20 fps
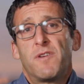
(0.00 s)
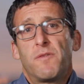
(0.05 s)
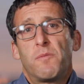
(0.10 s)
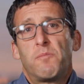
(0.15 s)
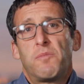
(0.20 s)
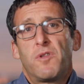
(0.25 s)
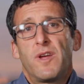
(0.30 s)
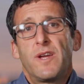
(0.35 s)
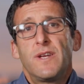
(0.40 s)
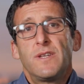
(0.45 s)
of a
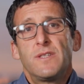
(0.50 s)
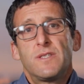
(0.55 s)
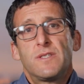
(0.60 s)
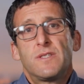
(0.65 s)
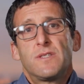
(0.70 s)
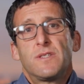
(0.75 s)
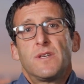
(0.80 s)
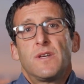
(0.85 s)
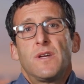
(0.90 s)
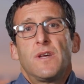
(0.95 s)

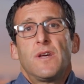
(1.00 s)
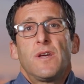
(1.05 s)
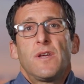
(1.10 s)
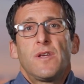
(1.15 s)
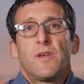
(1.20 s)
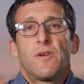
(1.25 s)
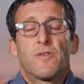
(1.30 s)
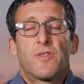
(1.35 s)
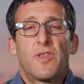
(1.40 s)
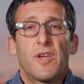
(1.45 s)
place,
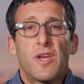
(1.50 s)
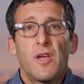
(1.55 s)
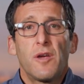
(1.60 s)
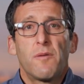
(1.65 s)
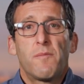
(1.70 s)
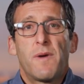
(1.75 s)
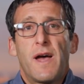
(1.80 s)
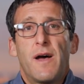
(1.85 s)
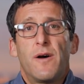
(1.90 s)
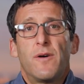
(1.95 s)
you're thinking
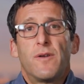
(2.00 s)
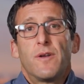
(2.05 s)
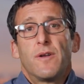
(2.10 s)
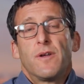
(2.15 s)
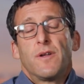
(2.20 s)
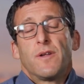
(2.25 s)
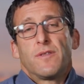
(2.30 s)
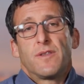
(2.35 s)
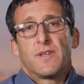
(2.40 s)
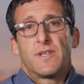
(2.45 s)
about
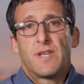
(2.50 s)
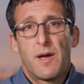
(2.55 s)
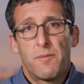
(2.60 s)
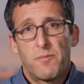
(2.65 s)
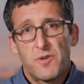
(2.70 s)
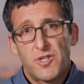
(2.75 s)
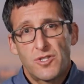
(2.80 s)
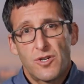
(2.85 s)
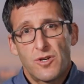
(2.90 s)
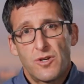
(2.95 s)
the
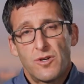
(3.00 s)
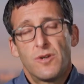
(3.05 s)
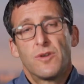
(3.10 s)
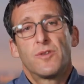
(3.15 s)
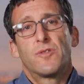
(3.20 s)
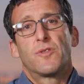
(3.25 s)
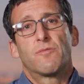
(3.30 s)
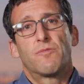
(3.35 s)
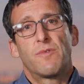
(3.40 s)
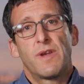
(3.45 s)
temperature,
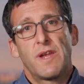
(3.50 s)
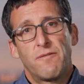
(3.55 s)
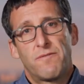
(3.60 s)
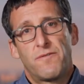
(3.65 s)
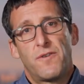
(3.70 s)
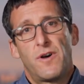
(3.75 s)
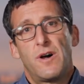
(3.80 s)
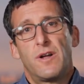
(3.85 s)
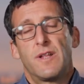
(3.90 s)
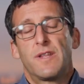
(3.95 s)
the
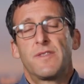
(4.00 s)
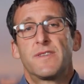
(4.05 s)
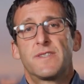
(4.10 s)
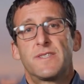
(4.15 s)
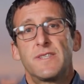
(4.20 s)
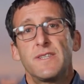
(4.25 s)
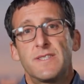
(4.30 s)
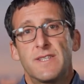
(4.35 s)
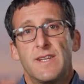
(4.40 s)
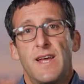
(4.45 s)
rainfall, and the
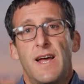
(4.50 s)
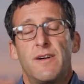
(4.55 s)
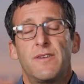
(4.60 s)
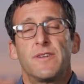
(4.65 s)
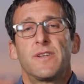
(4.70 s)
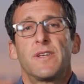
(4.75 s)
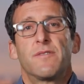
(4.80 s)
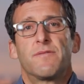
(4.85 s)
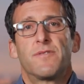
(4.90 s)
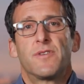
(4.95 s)

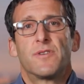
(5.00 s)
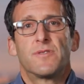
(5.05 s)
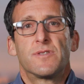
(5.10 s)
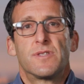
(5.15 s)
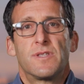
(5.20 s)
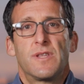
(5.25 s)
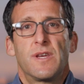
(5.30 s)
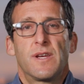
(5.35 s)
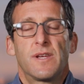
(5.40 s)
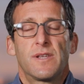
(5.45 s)
seasonality of those
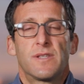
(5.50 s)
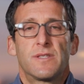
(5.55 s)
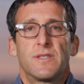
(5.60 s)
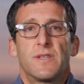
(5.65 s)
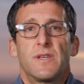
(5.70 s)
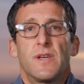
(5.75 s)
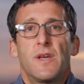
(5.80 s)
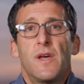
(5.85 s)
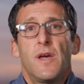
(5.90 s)
things.